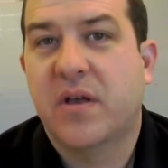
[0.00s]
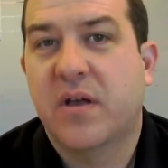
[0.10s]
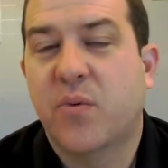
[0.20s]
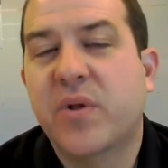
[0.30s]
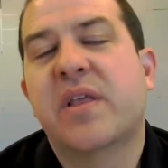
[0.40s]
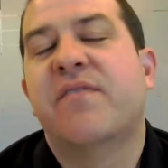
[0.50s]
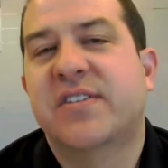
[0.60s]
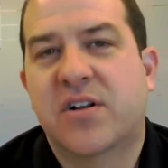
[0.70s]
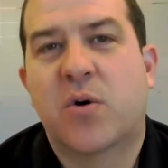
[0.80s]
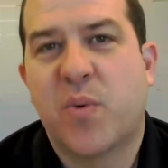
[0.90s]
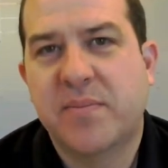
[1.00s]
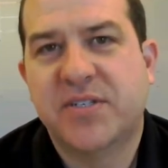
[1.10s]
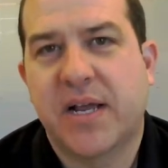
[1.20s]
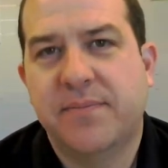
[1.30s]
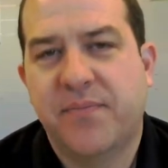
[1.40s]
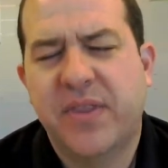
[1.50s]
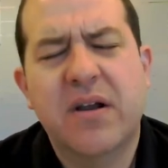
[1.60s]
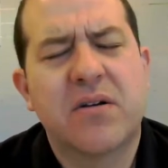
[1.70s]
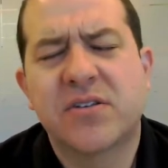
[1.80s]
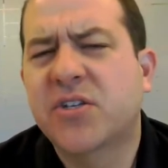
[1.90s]
when they visit our website.
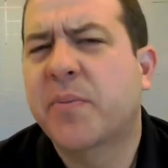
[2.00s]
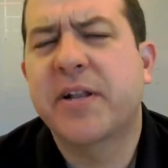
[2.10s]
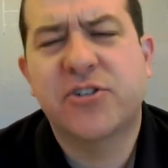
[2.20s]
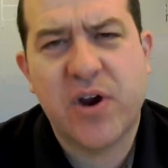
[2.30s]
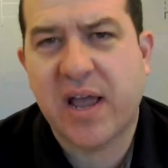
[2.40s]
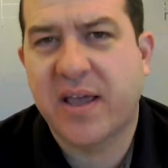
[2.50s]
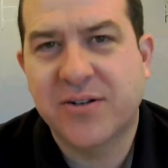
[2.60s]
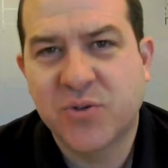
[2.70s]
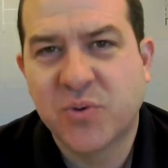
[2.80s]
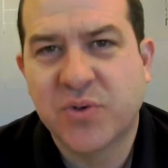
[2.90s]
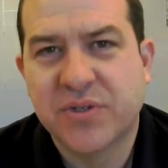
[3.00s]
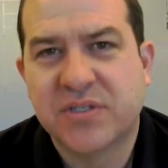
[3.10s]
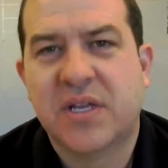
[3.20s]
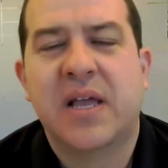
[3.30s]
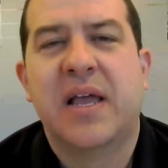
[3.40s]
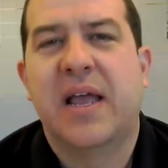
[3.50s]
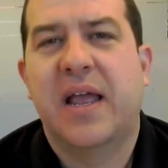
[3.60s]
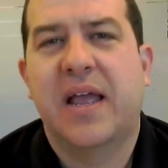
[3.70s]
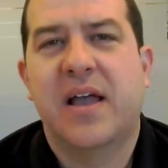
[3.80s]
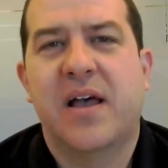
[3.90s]
There are so many tracking tools.
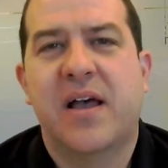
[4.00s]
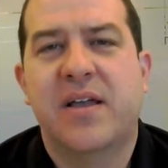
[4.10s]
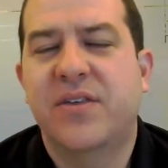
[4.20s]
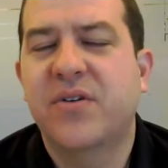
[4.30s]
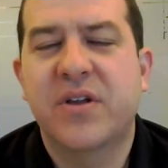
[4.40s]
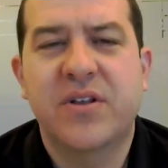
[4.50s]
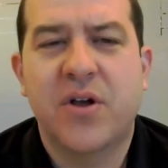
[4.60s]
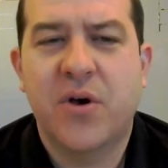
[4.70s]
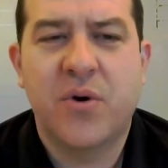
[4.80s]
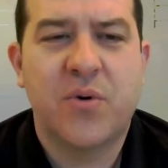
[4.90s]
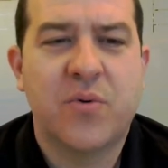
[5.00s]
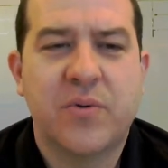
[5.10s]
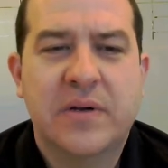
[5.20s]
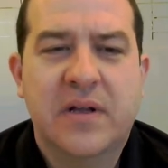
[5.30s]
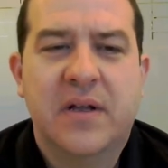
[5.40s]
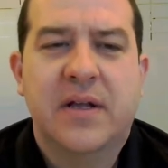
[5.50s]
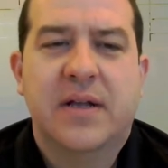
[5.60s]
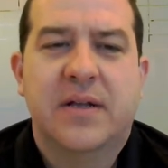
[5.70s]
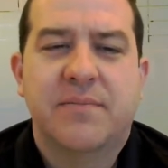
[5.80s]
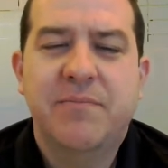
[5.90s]
You can know
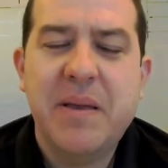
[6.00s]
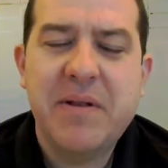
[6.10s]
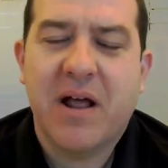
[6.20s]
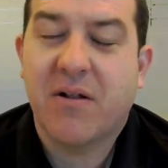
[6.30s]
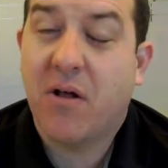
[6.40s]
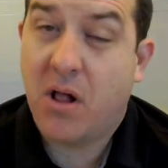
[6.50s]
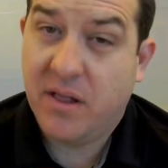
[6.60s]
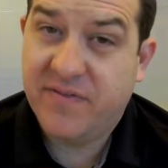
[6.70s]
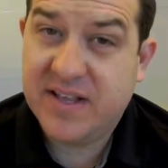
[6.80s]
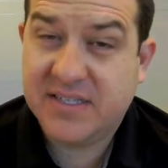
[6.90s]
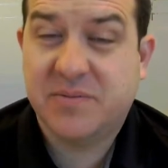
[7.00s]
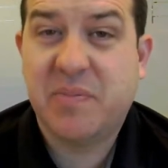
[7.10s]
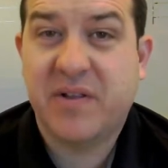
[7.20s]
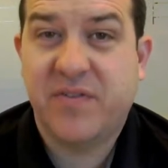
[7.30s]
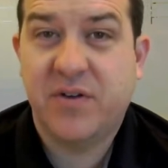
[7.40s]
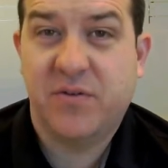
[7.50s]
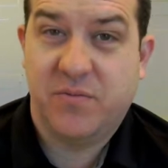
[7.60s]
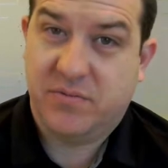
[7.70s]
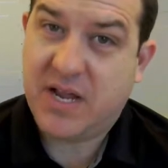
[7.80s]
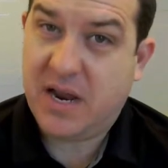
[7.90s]
maybe not all of this, but if
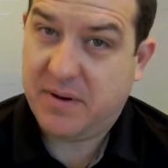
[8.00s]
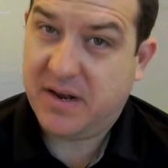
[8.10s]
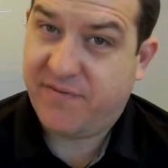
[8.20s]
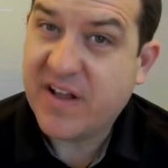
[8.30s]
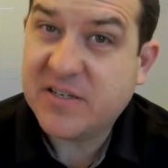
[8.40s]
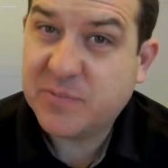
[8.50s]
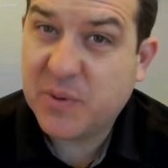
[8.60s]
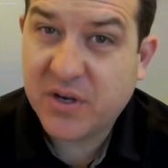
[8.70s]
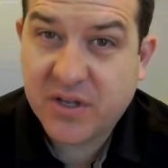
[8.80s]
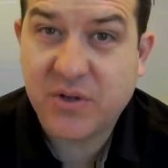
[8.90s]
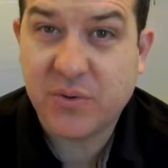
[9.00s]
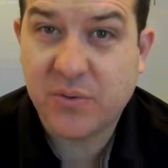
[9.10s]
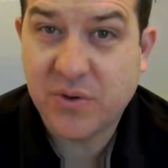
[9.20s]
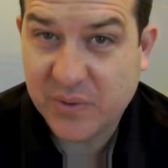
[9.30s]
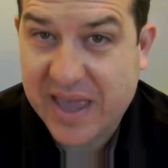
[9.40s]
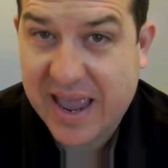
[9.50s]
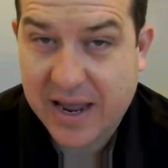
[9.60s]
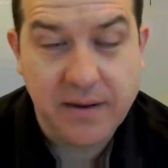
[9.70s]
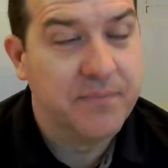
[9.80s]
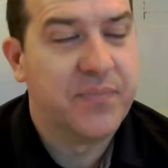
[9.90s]
you type it into Facebook, you
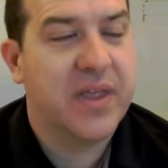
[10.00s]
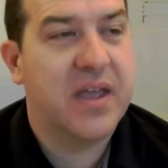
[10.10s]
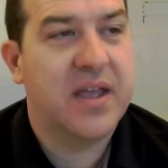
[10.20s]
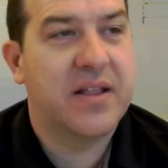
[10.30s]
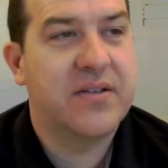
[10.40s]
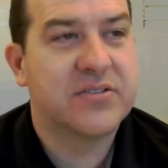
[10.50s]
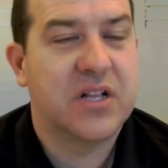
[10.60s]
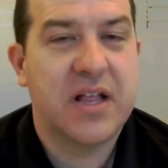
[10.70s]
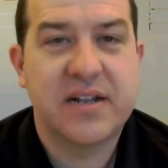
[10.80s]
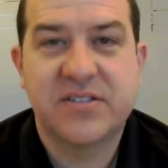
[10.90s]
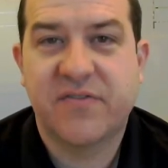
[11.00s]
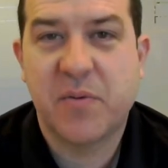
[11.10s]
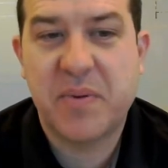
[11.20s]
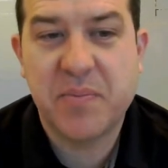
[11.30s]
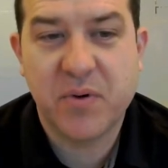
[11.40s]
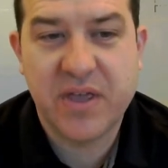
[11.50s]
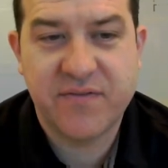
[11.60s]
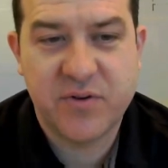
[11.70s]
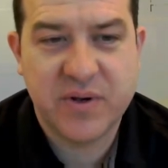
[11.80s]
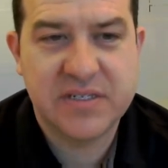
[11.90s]
can. And there's a lot of stuff that people
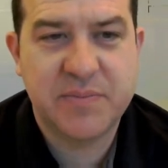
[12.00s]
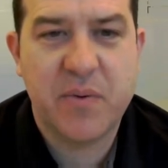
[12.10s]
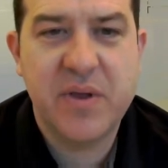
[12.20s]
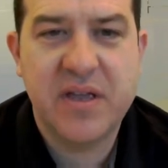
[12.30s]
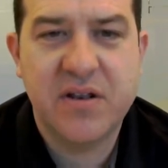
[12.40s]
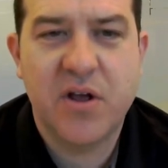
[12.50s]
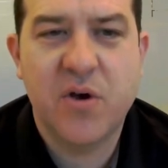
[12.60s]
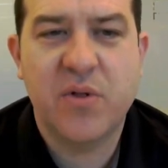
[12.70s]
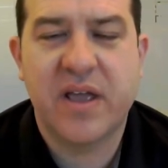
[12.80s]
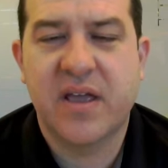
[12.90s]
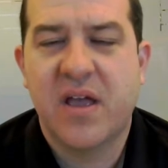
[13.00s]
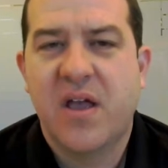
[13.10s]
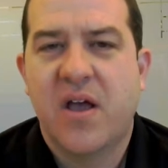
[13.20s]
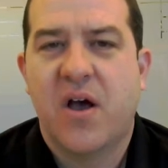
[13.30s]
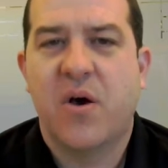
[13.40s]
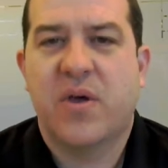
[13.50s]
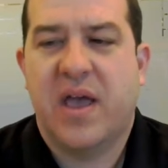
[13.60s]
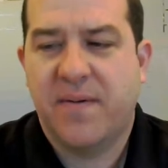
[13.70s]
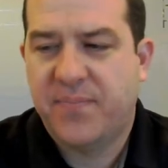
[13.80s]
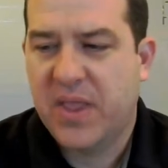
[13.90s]
give to us, but we can know, like,
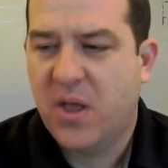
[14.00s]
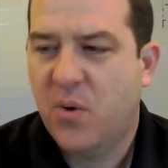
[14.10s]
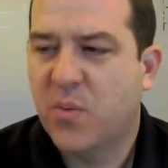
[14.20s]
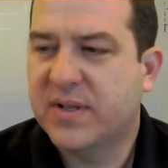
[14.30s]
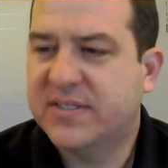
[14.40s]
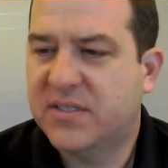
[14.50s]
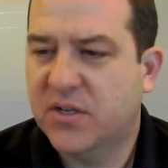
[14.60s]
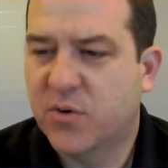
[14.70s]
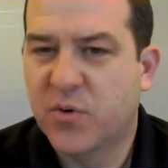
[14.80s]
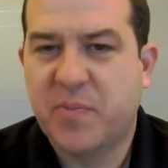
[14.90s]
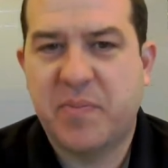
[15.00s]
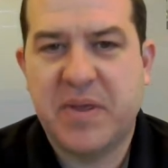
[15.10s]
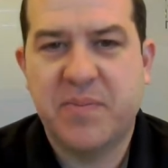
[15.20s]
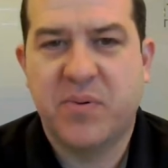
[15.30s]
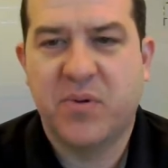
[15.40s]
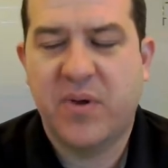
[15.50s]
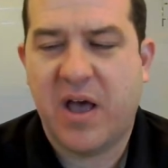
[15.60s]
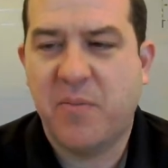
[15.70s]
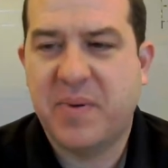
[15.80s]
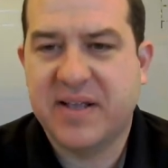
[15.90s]
okay, what's the group of people?
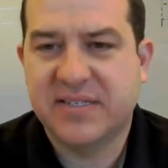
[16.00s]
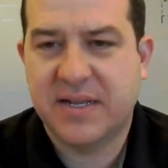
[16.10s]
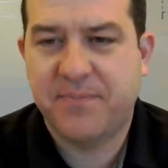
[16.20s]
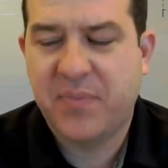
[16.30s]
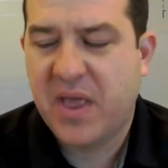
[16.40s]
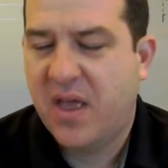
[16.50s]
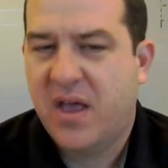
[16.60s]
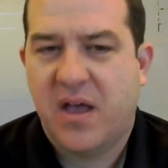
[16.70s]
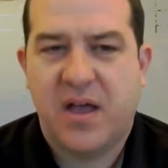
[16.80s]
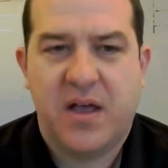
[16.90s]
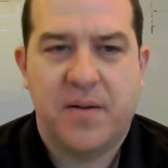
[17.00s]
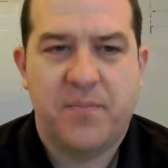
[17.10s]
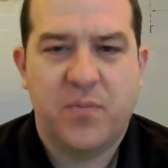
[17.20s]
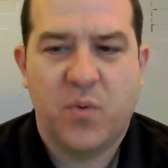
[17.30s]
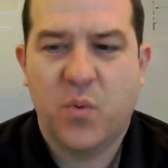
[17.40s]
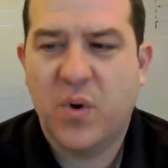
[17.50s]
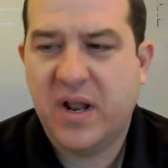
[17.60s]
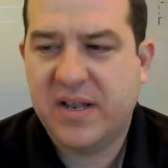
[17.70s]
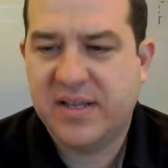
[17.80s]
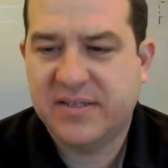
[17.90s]
How big is it?
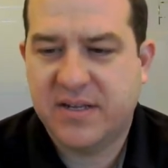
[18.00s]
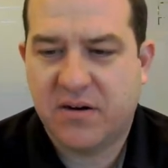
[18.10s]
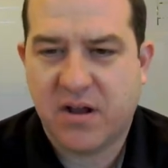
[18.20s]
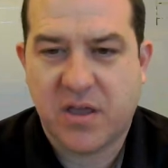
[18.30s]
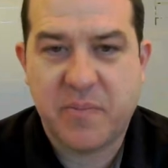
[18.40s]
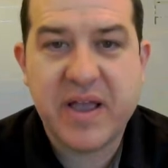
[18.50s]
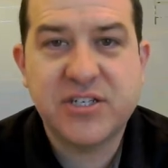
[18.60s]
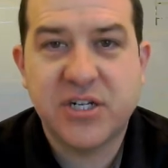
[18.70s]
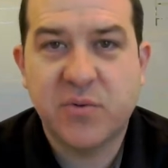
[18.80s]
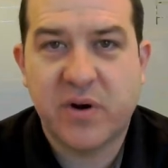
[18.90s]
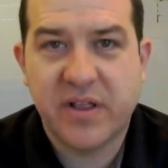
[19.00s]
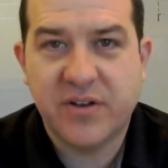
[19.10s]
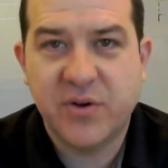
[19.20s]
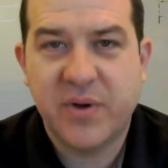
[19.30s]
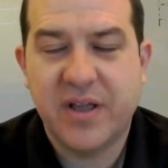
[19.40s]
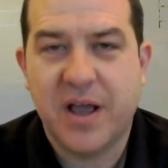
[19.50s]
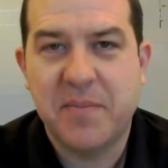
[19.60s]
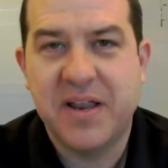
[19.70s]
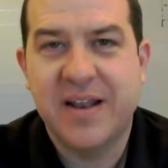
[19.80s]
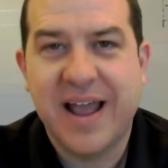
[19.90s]
What is their occupation? What are they doing? I
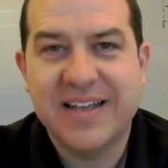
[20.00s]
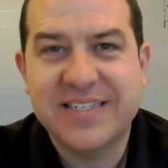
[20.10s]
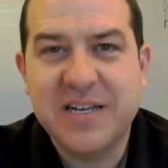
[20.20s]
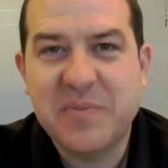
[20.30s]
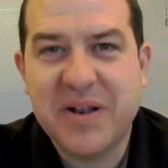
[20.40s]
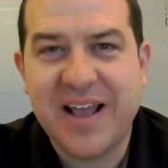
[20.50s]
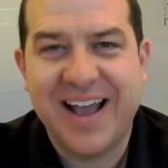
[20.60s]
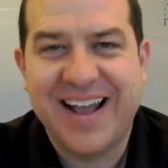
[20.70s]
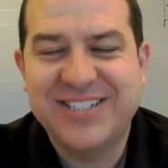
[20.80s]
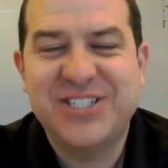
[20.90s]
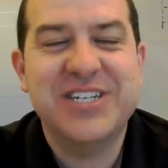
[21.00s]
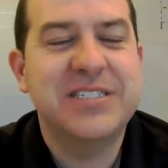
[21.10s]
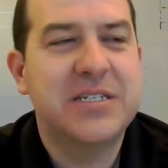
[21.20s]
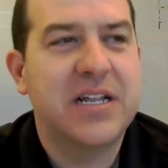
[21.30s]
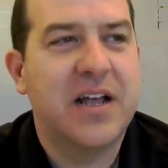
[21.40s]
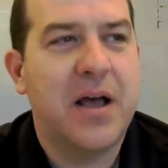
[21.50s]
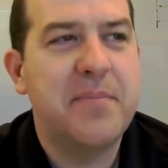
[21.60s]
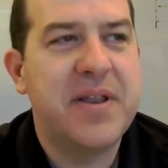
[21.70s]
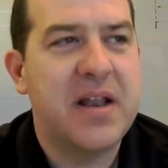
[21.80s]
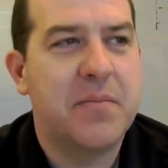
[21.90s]
mean, I just
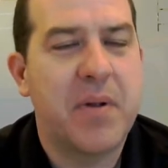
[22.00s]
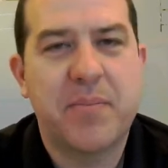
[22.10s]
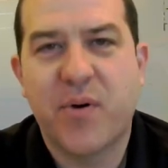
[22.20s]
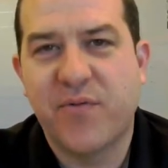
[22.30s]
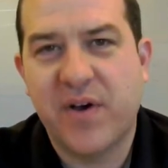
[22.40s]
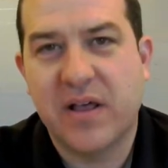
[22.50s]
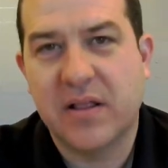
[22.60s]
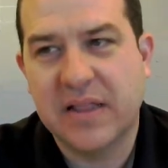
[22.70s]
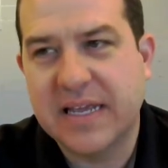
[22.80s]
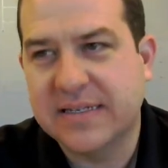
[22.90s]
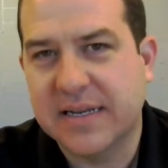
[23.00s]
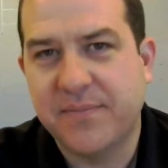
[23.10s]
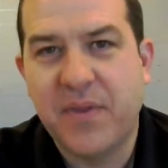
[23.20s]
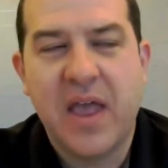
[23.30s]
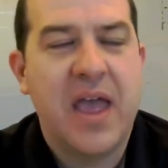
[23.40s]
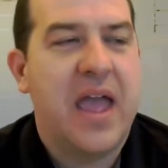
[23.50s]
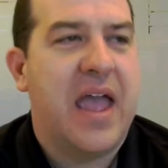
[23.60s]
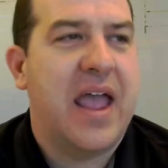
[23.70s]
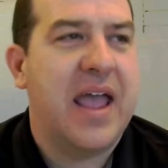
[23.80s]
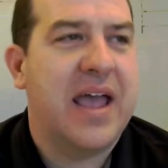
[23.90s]
updated my profile on LinkedIn,
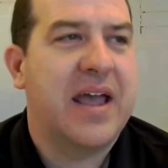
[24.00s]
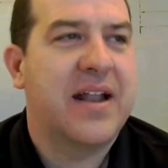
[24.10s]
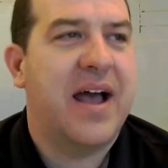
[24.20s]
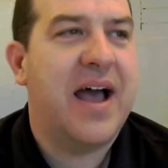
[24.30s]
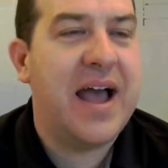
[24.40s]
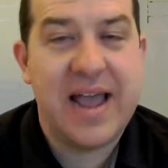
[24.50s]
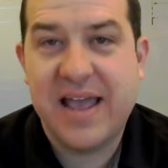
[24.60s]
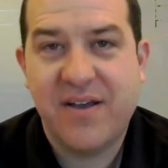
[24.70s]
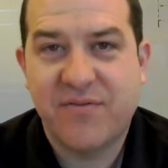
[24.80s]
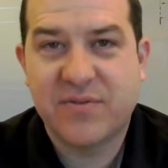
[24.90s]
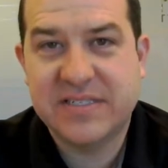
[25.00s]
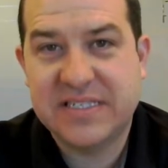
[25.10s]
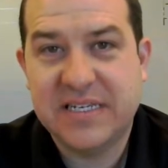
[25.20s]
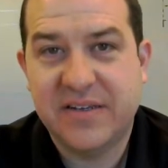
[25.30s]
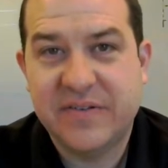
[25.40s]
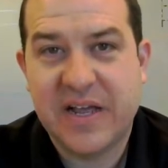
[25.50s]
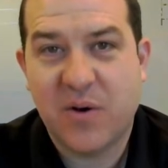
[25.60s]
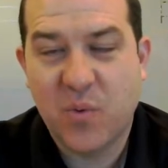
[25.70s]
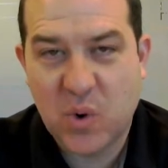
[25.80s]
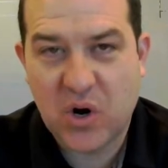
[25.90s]
and I have received
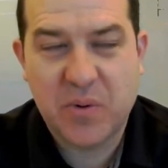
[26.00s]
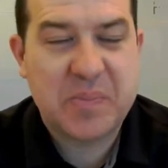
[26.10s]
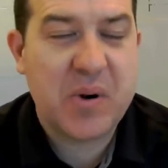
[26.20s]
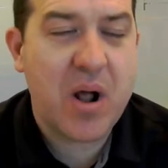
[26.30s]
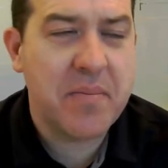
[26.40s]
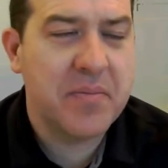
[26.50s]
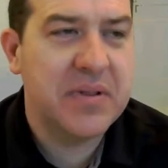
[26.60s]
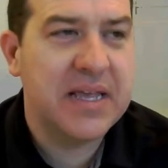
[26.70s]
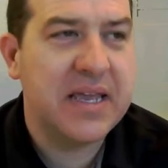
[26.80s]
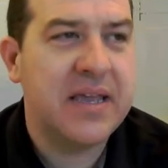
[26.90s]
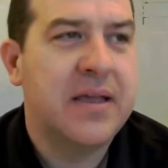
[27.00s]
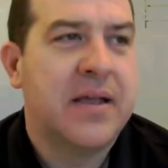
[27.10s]
at work probably